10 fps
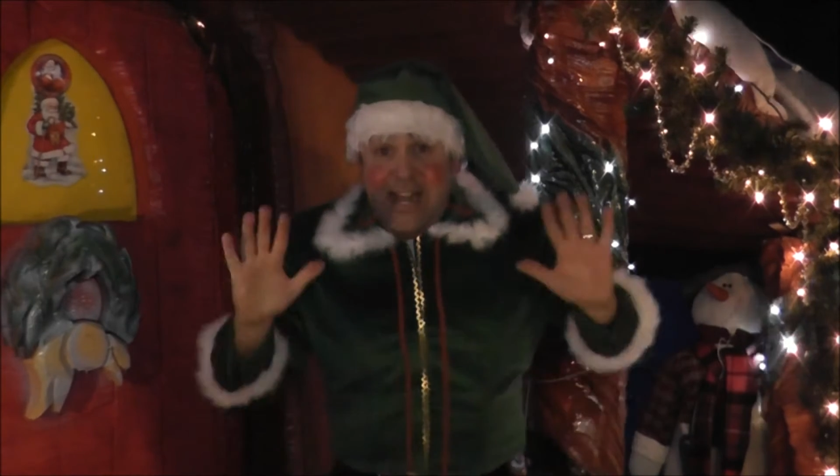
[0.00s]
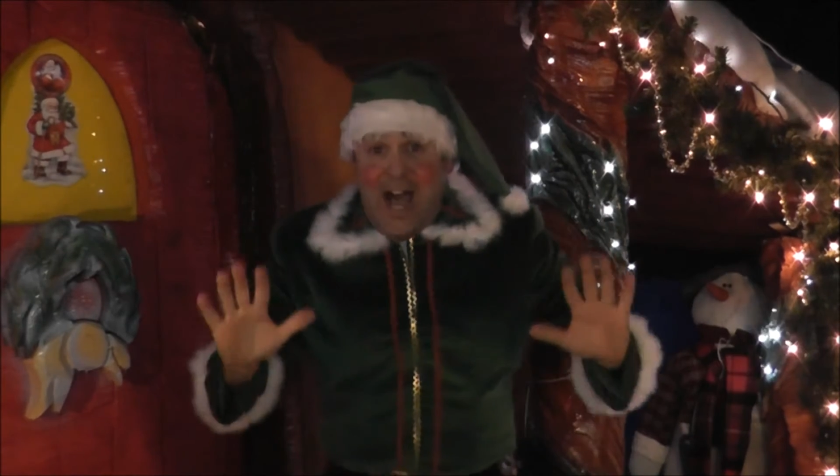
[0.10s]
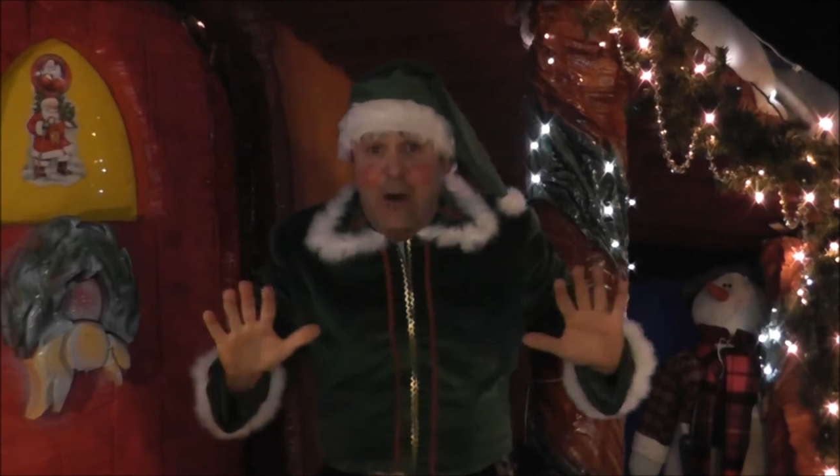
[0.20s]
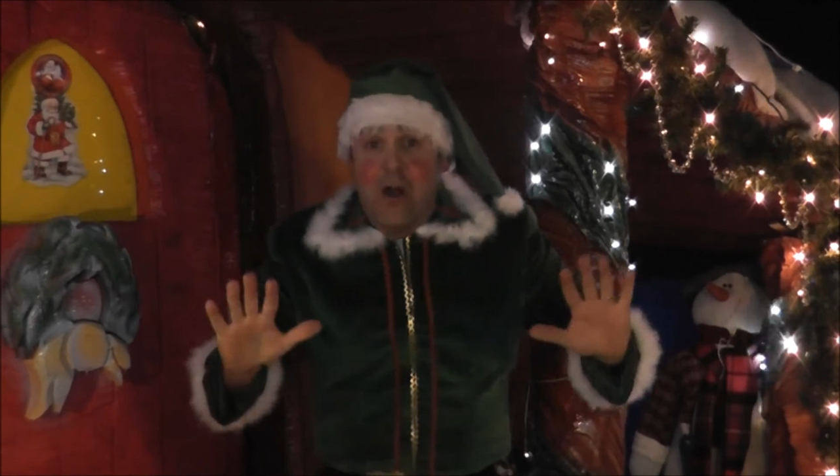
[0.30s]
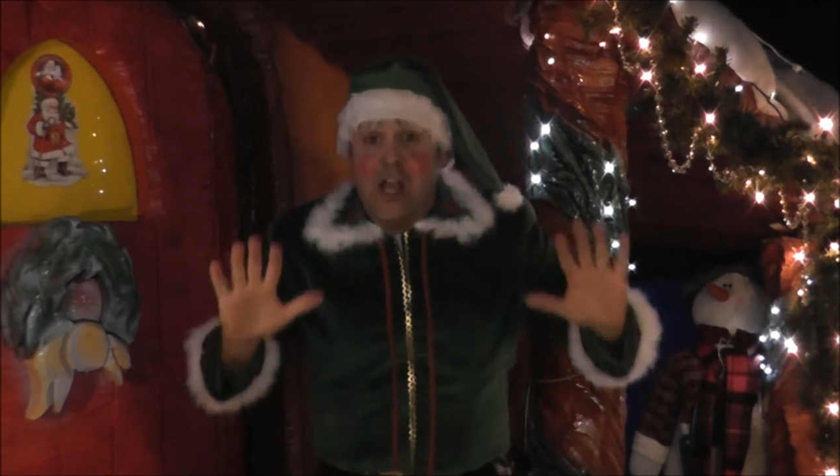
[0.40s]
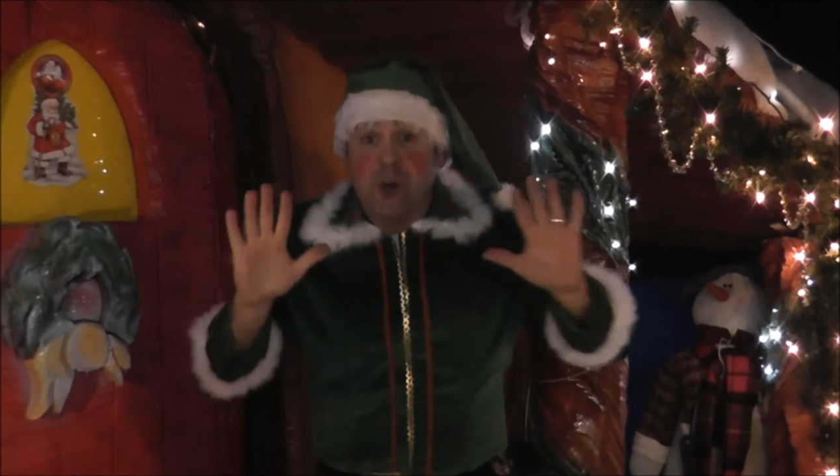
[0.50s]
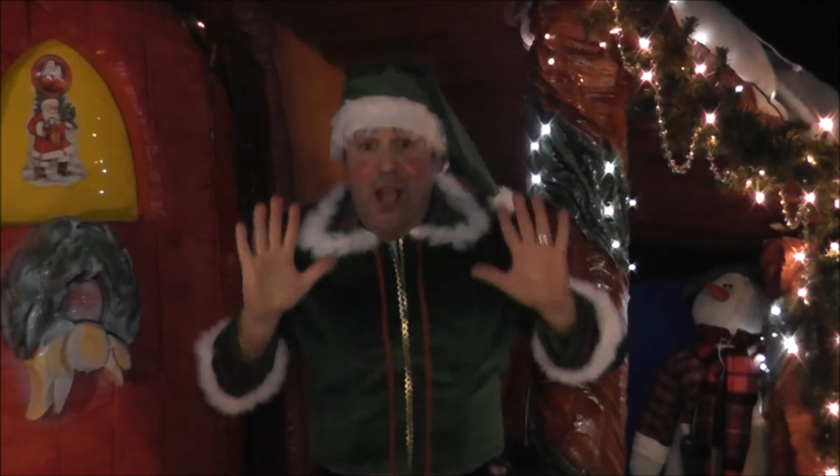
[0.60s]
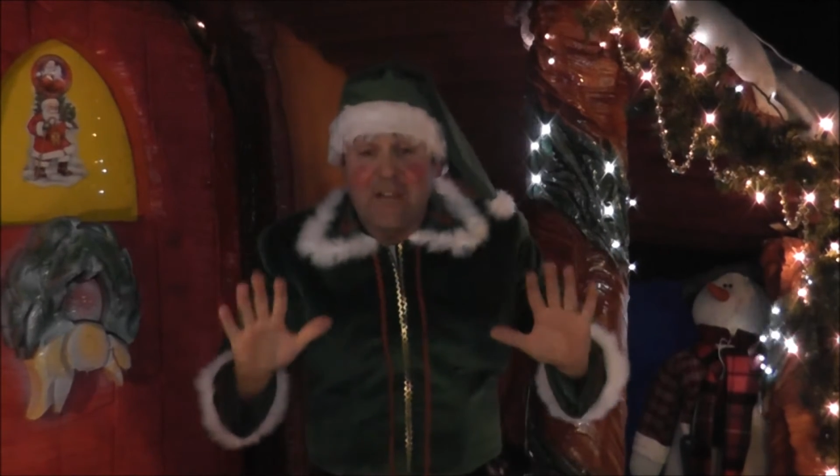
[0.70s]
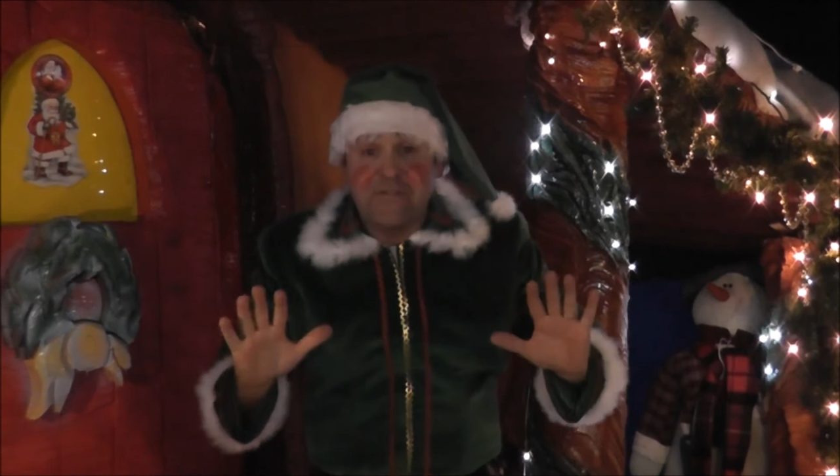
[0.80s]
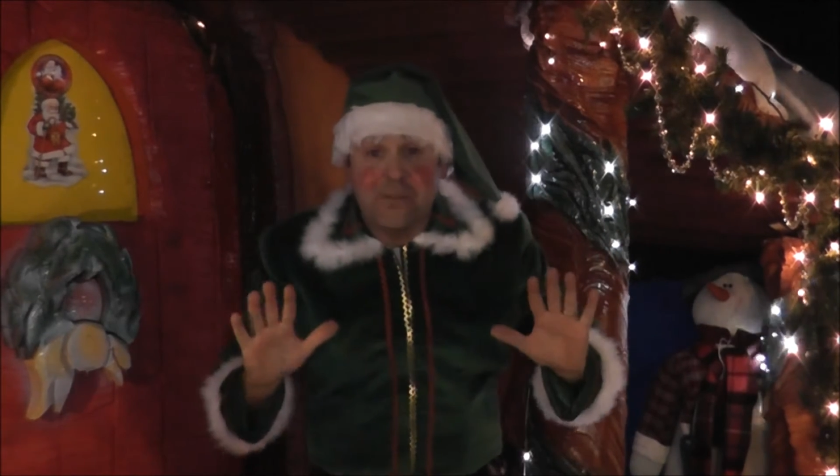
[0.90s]
Now, you
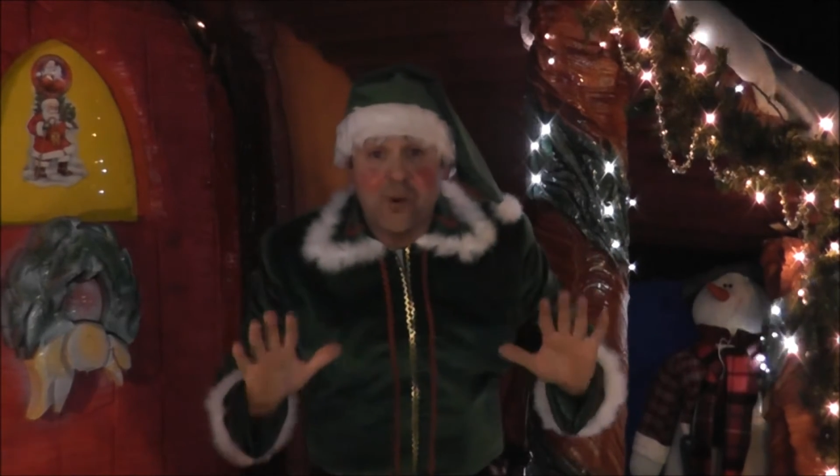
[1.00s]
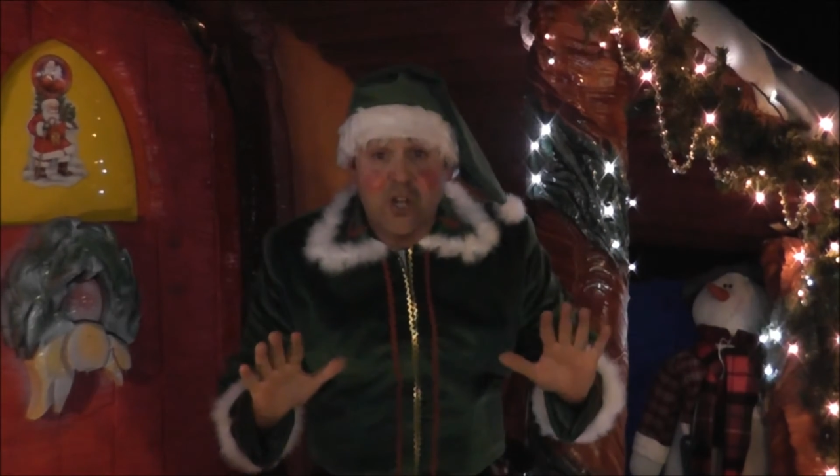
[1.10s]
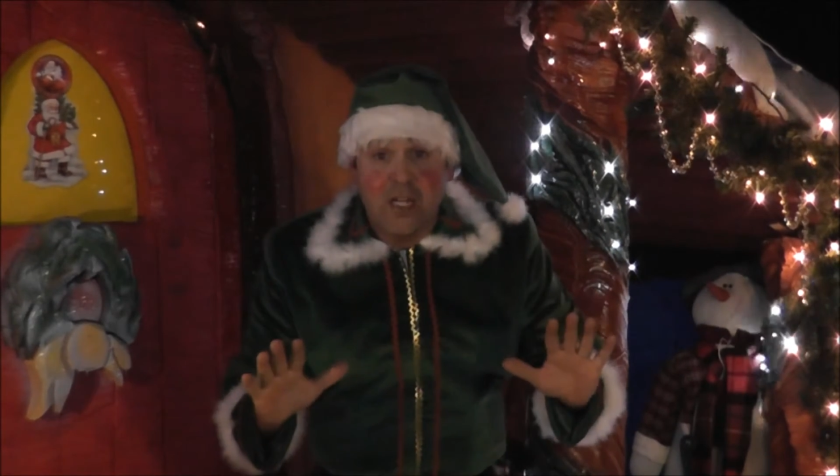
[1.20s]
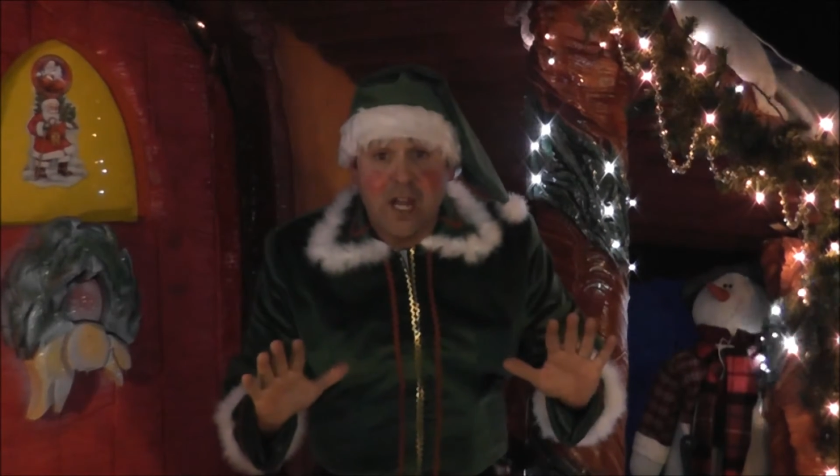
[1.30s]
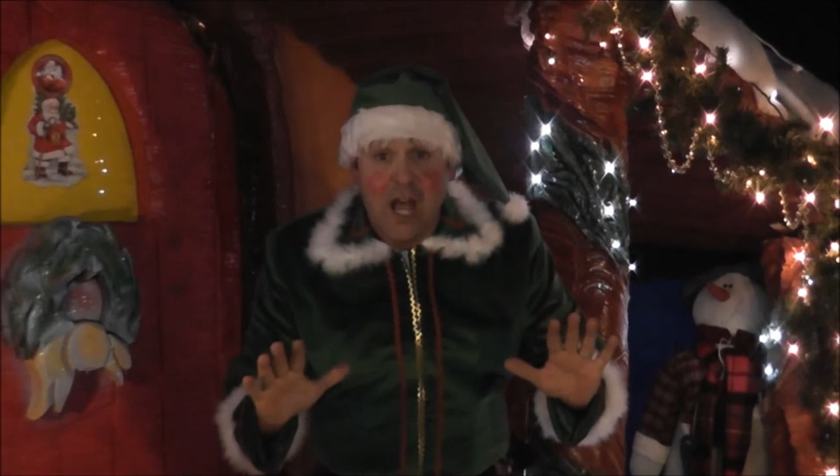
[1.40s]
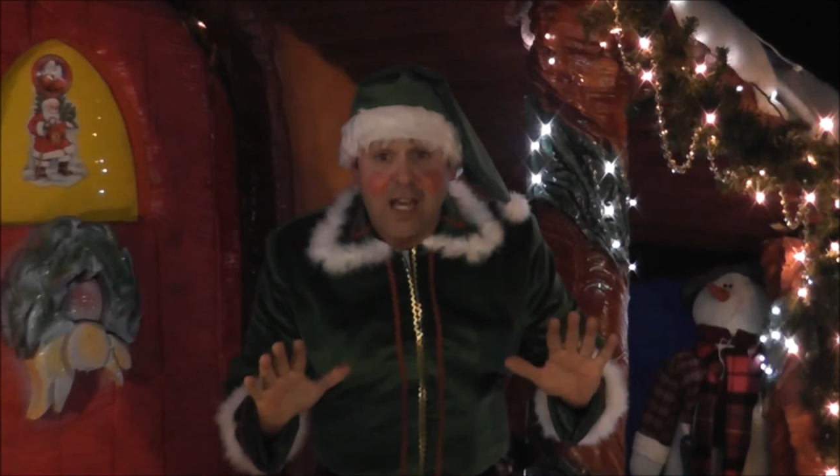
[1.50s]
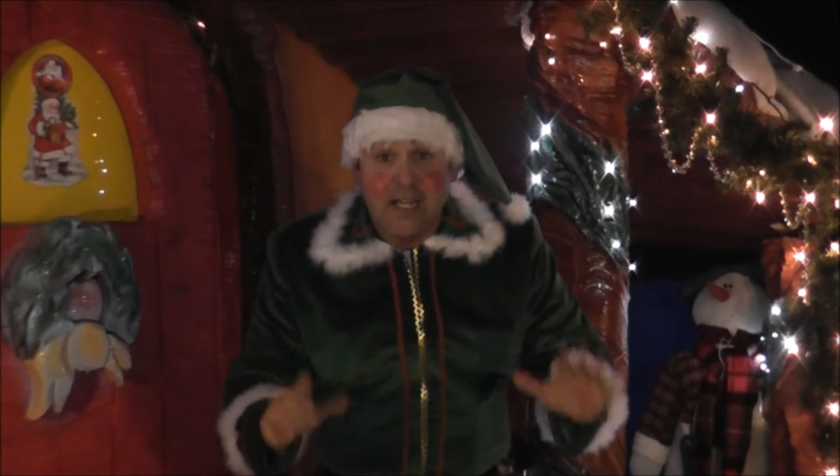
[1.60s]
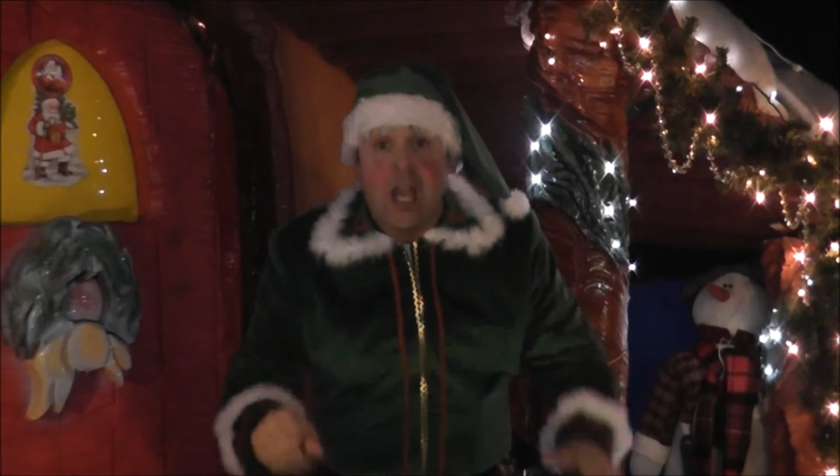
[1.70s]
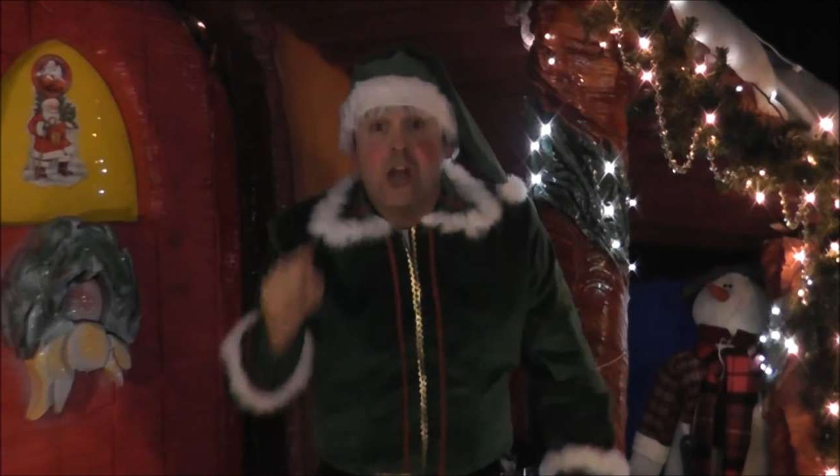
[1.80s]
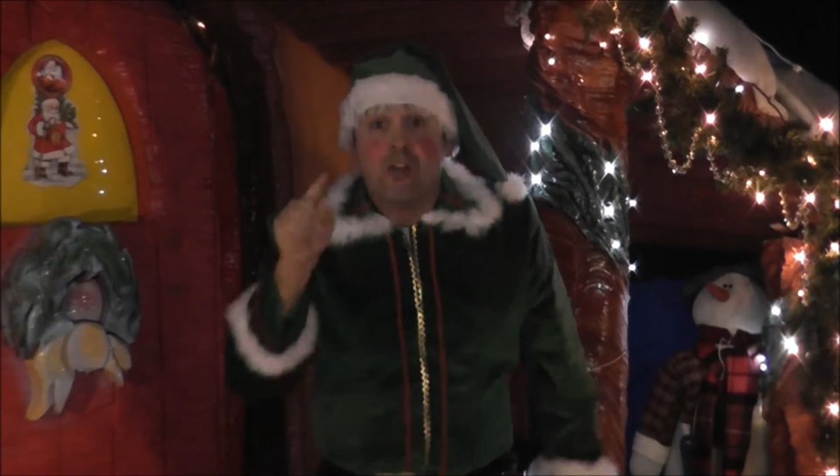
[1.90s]
have to book online,